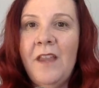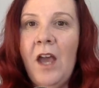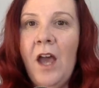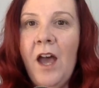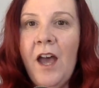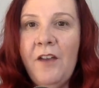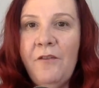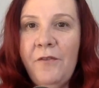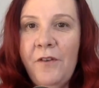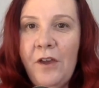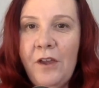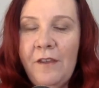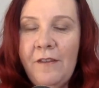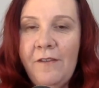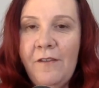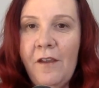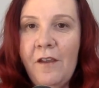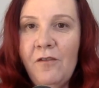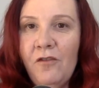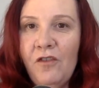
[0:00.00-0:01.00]
Hi
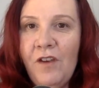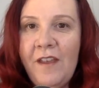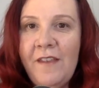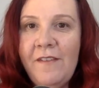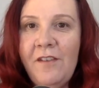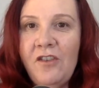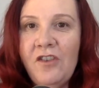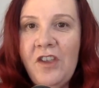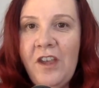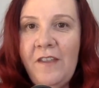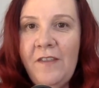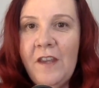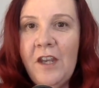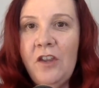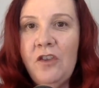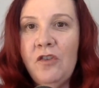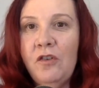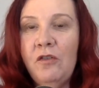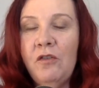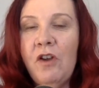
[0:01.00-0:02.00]
folks, Tracy Sheen, the
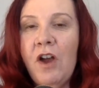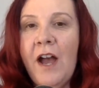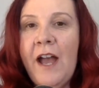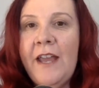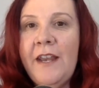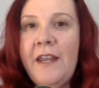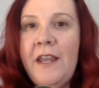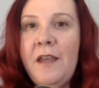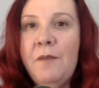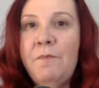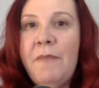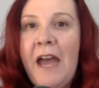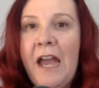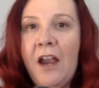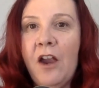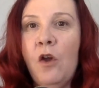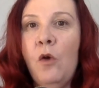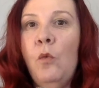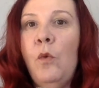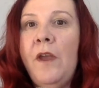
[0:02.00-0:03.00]
Digital Guide here,
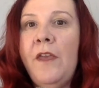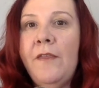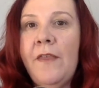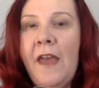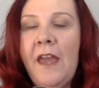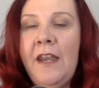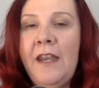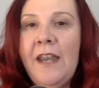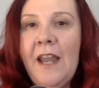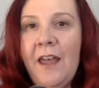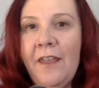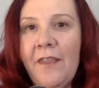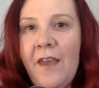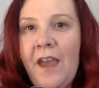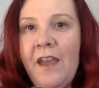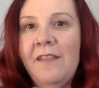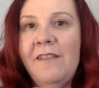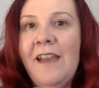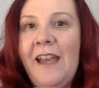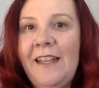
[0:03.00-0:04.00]
back with
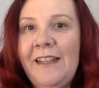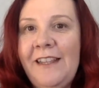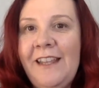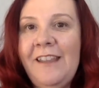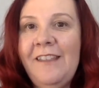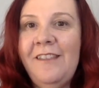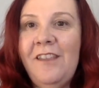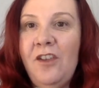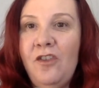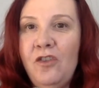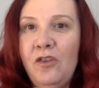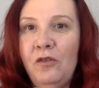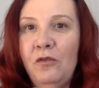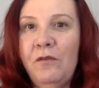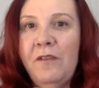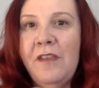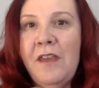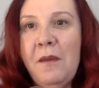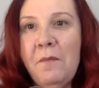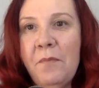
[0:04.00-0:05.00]
another daily digital
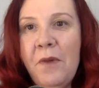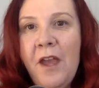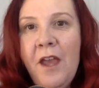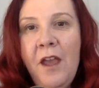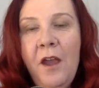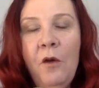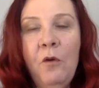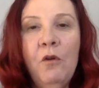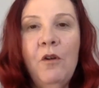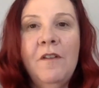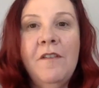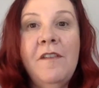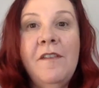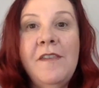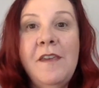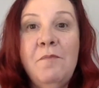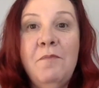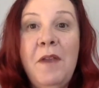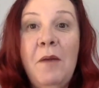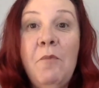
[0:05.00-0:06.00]
tip. We're on to
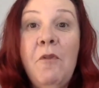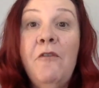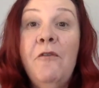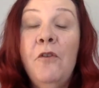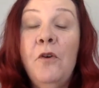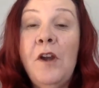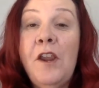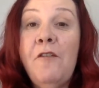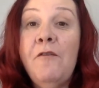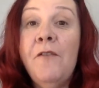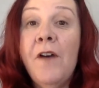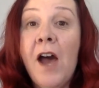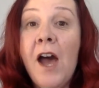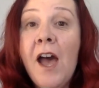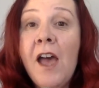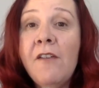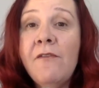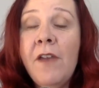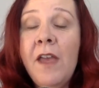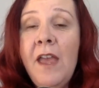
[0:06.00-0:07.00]
tip number
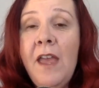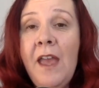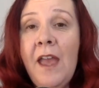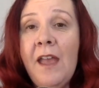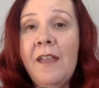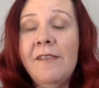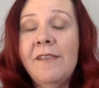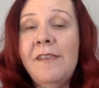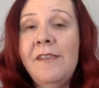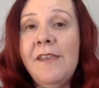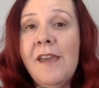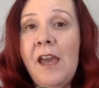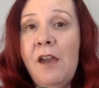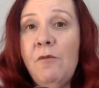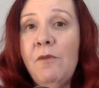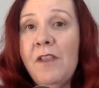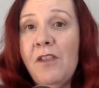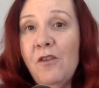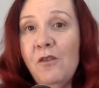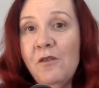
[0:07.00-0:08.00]
45, and today
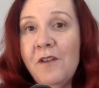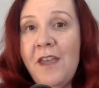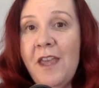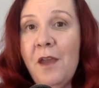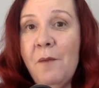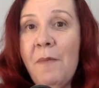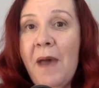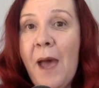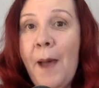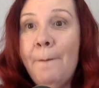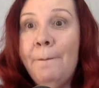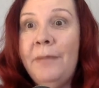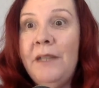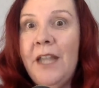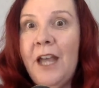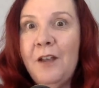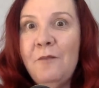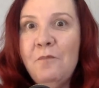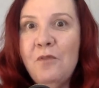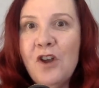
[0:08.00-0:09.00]
we're talking about
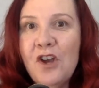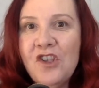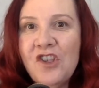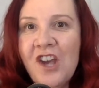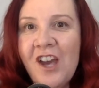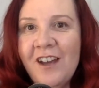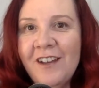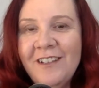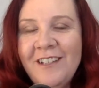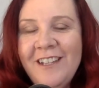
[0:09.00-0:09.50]
blood pressure